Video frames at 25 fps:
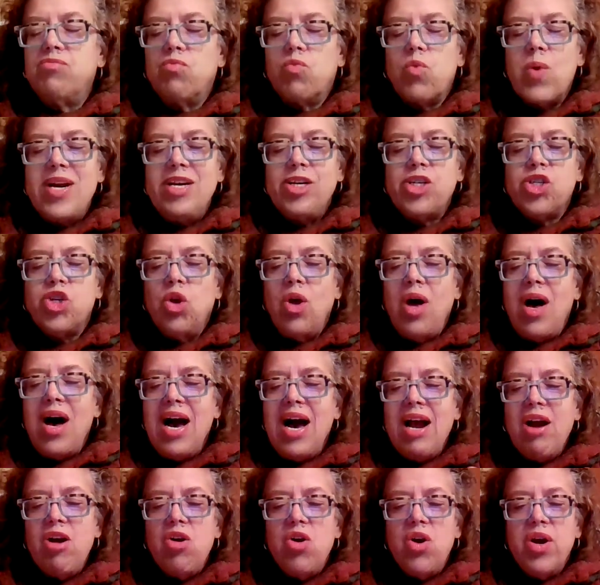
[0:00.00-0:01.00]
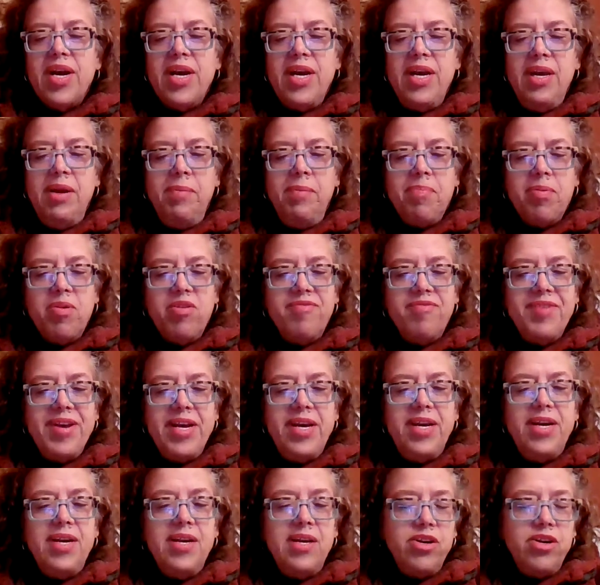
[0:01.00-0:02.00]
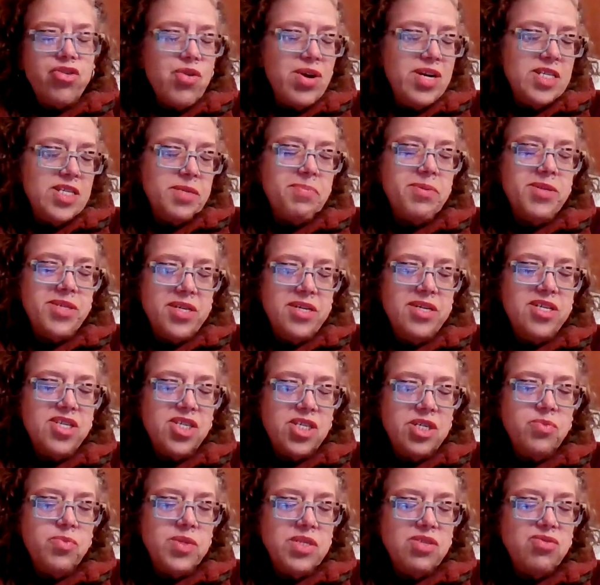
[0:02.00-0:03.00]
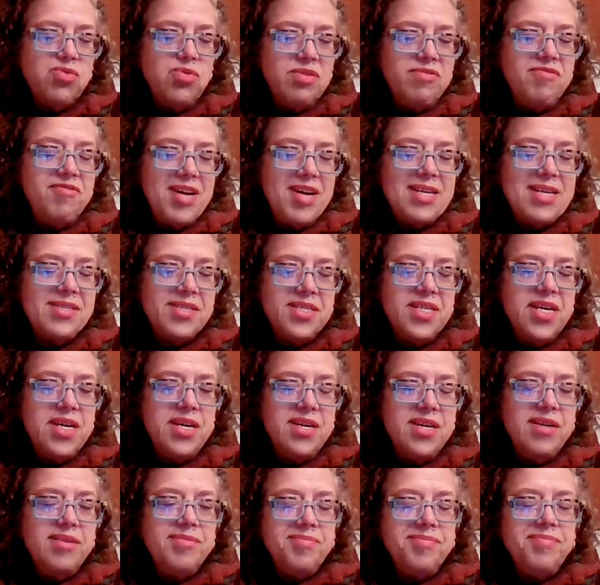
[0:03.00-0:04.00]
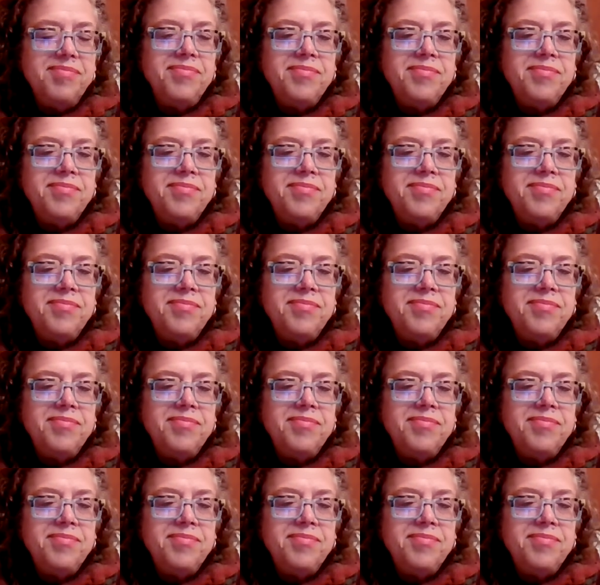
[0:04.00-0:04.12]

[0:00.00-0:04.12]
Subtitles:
racial hierarchy pervaded transportation was sort of fascinating.